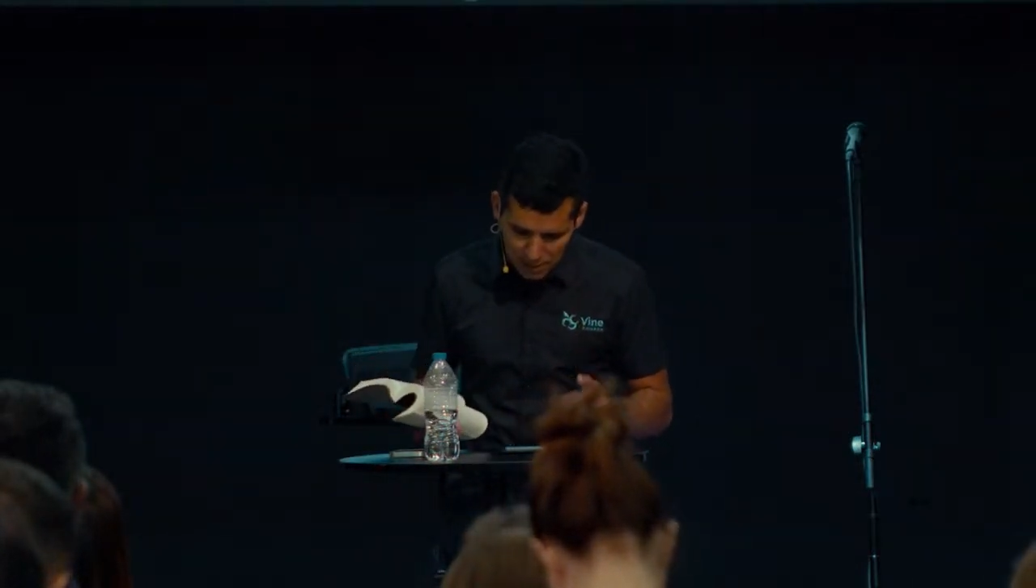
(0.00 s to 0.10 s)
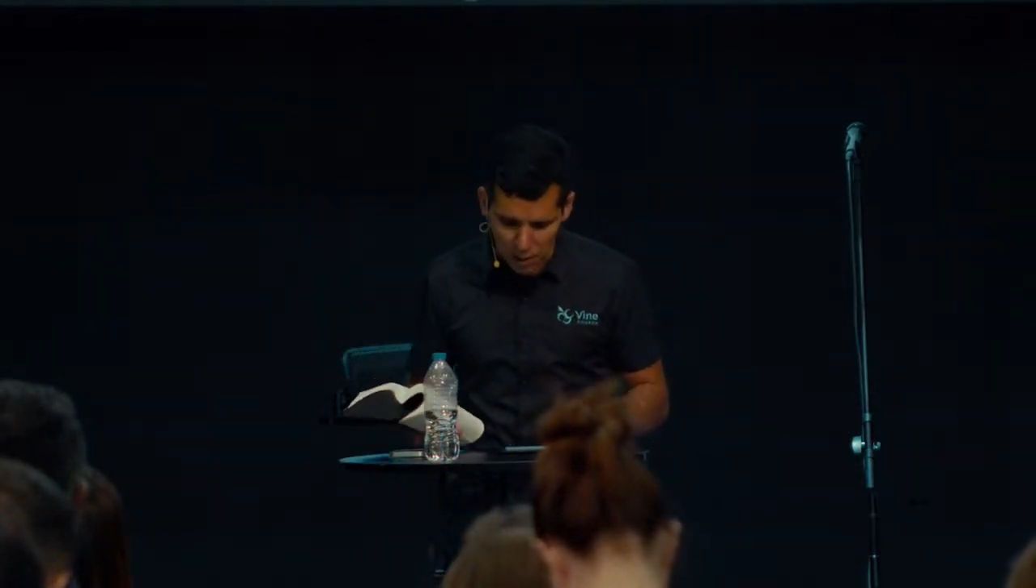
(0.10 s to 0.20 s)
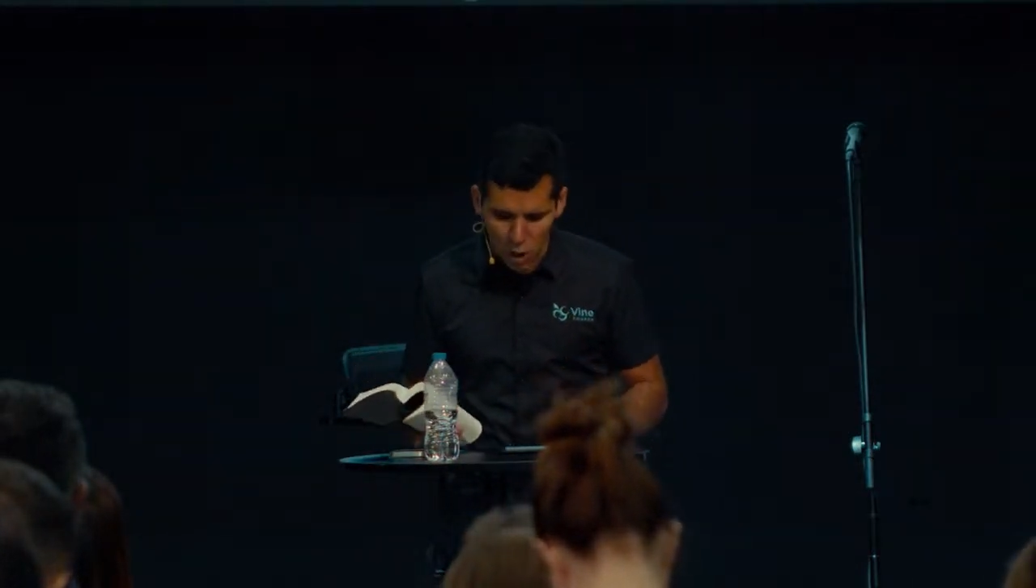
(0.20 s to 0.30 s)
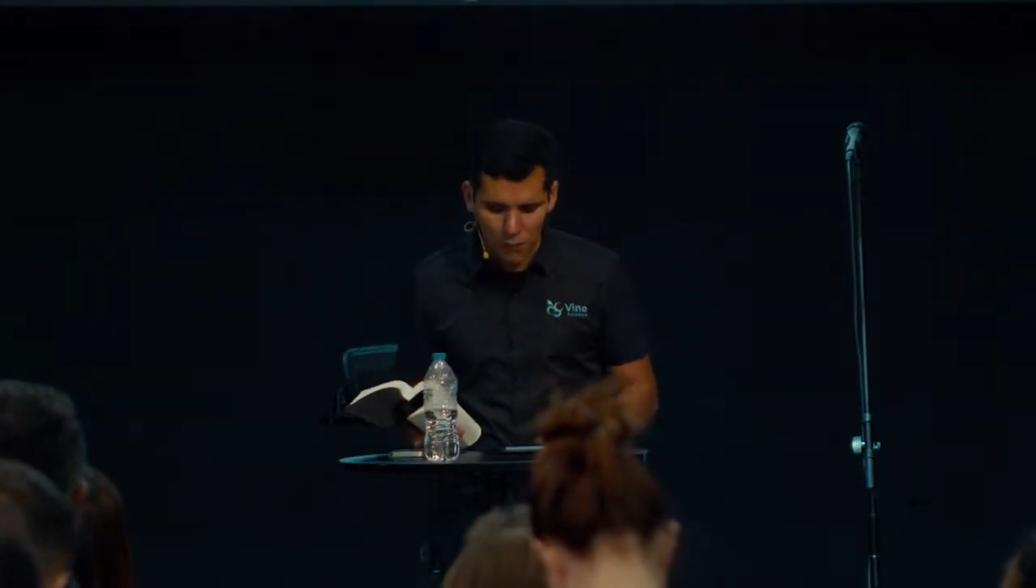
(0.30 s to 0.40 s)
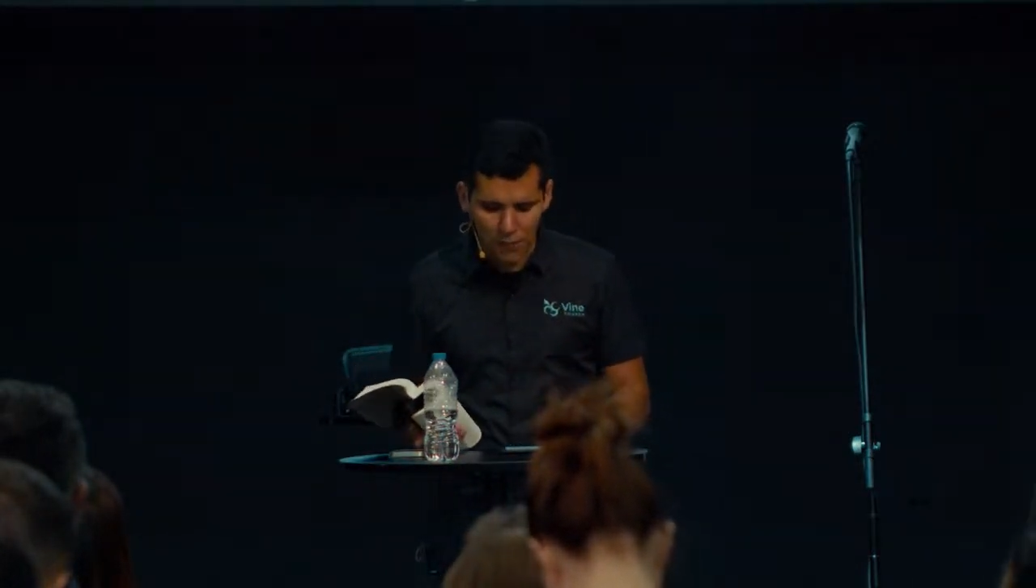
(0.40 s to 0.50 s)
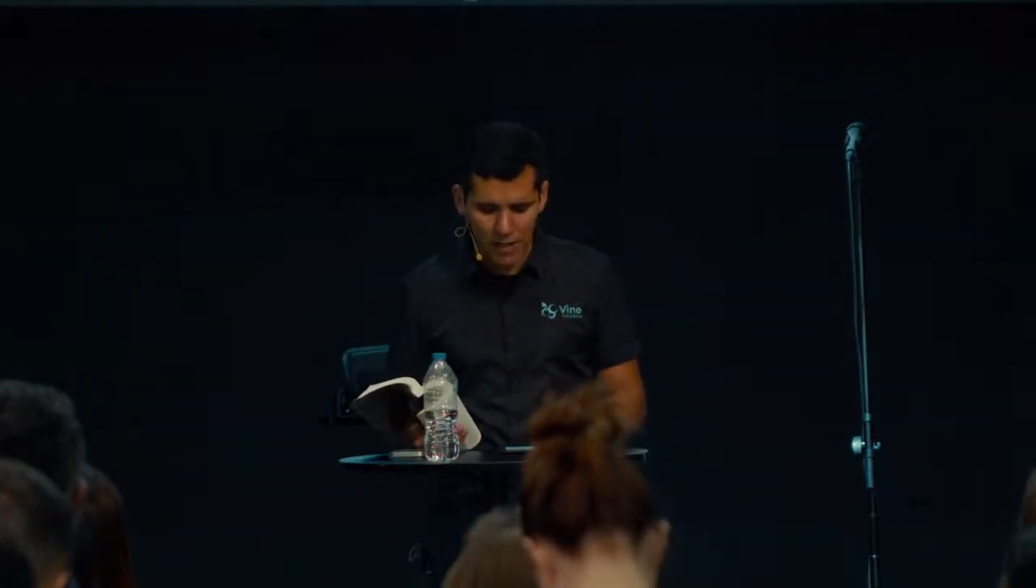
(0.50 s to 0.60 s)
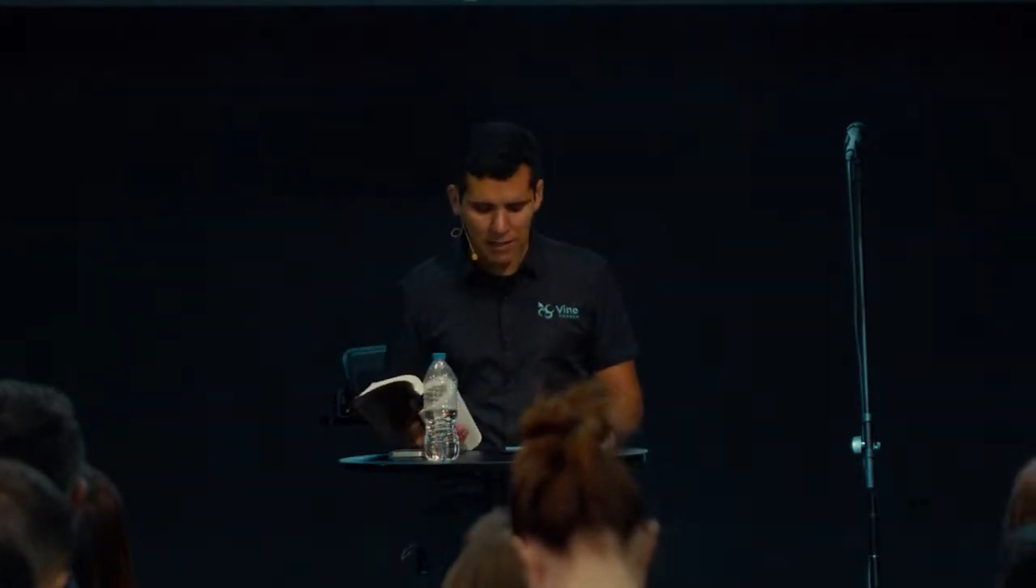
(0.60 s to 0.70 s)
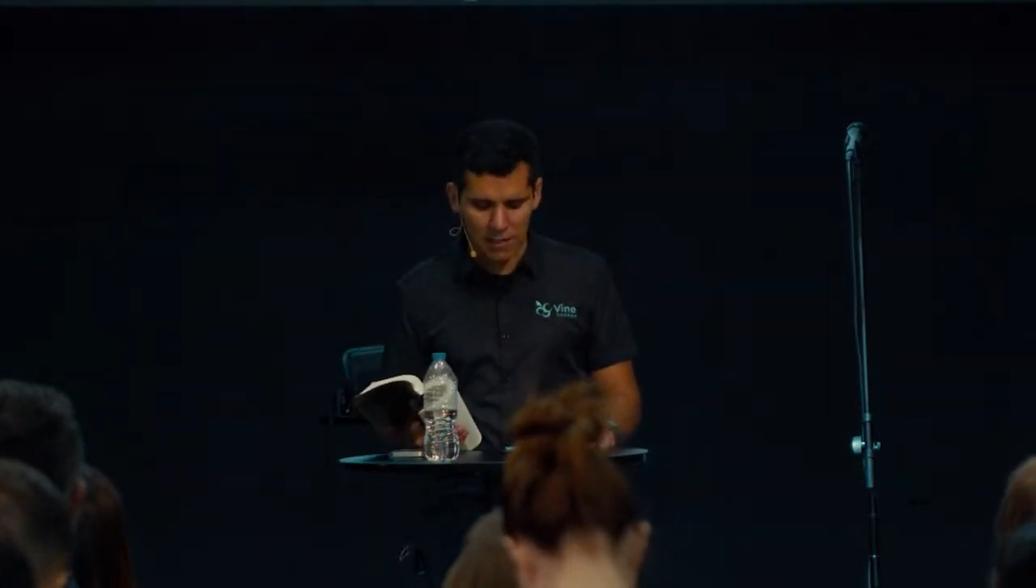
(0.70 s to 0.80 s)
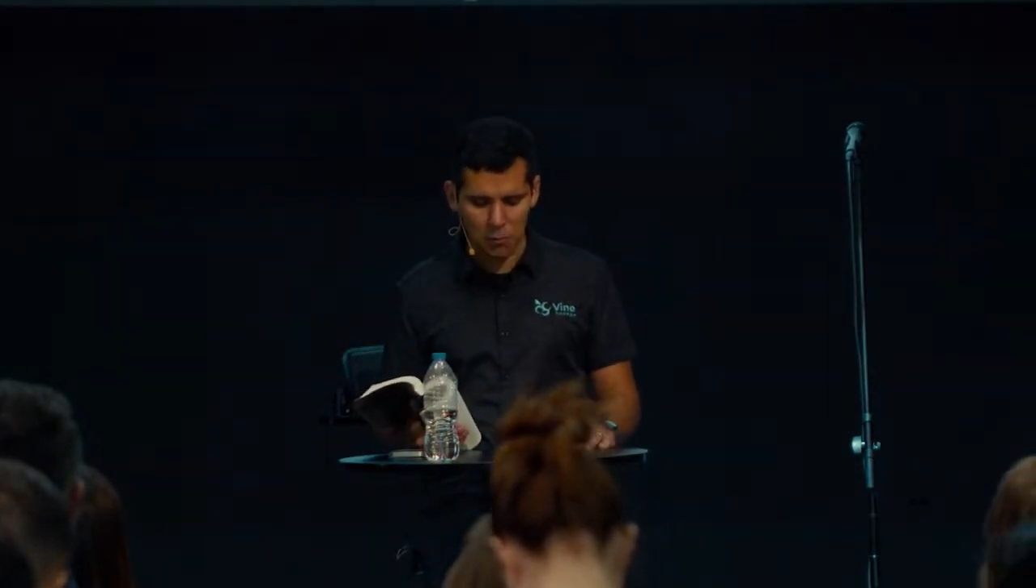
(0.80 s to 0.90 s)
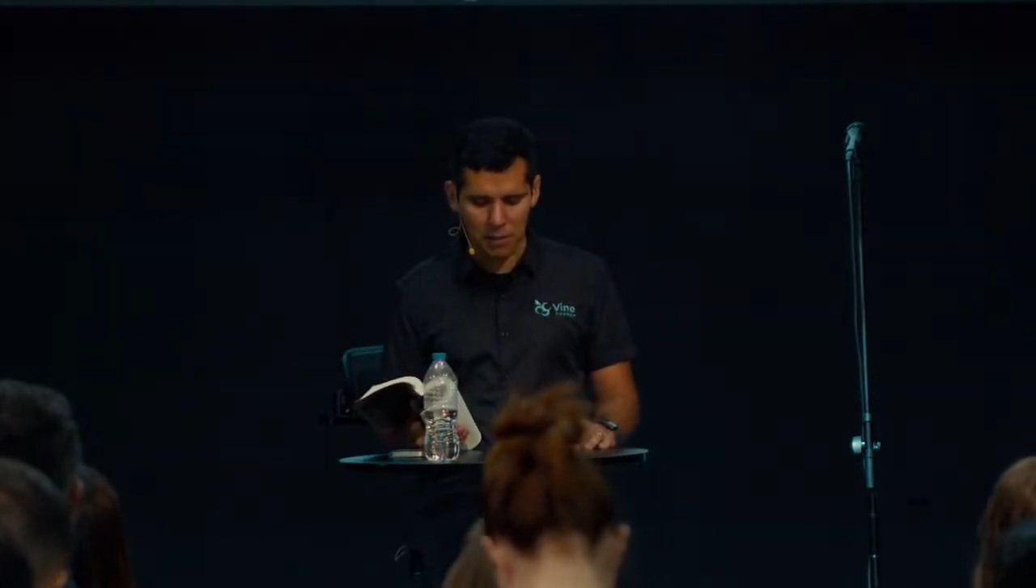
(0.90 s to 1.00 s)
of
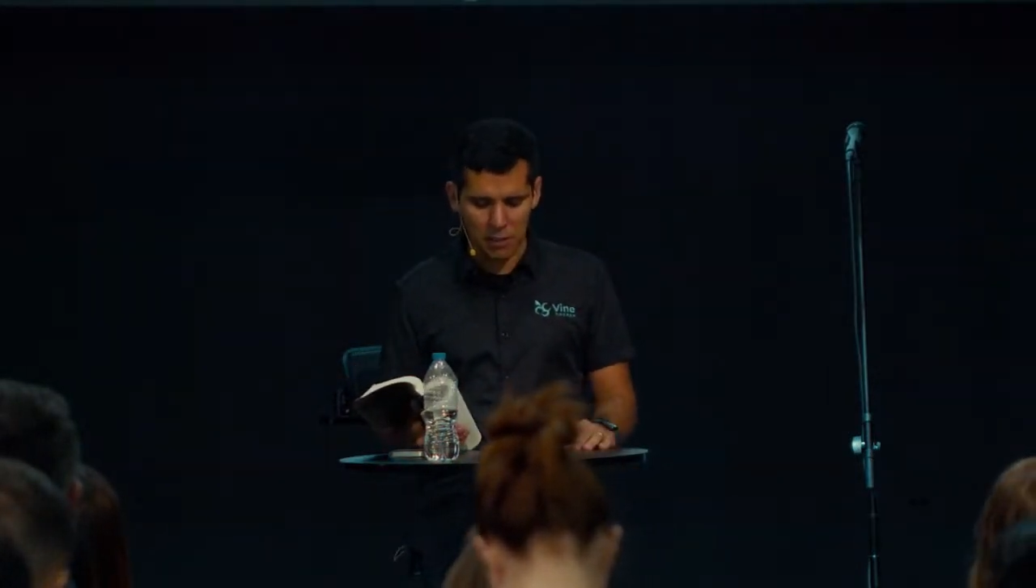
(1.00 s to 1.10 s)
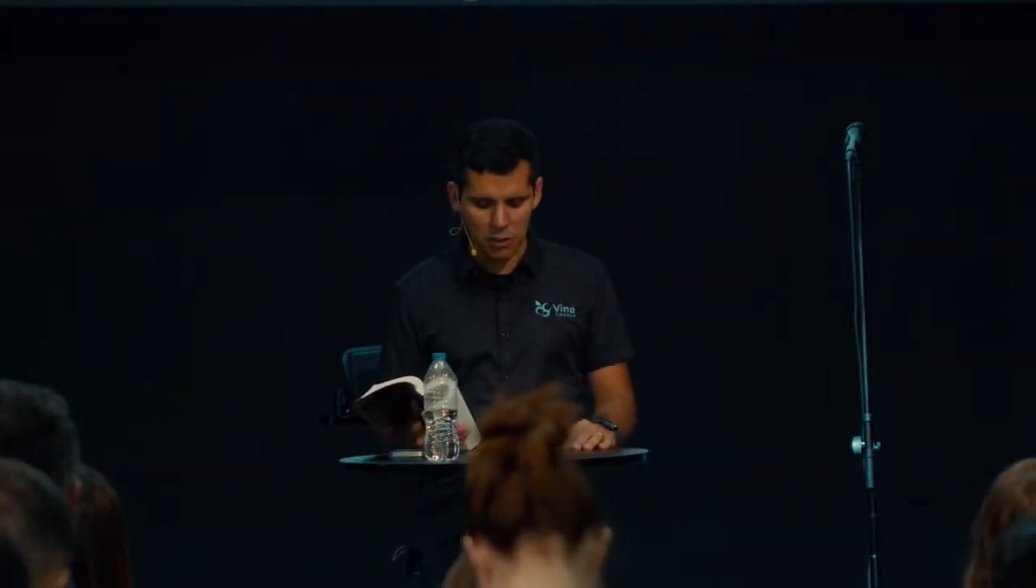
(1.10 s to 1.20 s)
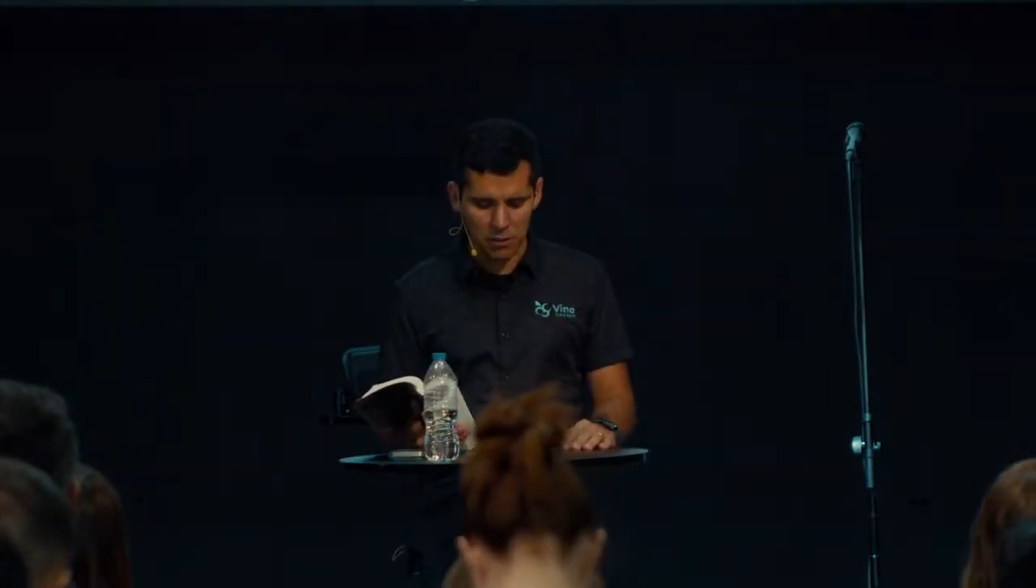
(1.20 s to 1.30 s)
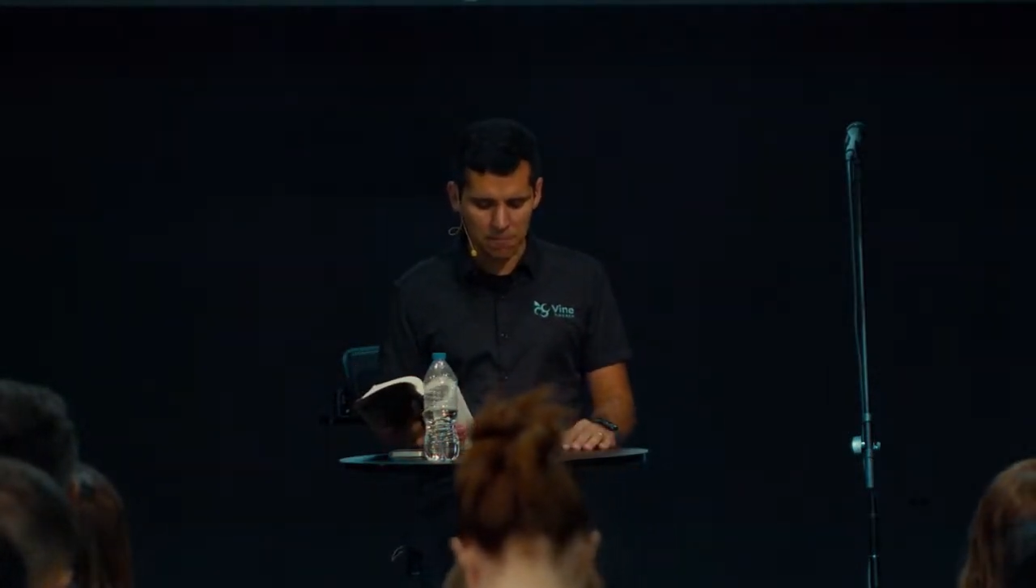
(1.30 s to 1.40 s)
acceleration,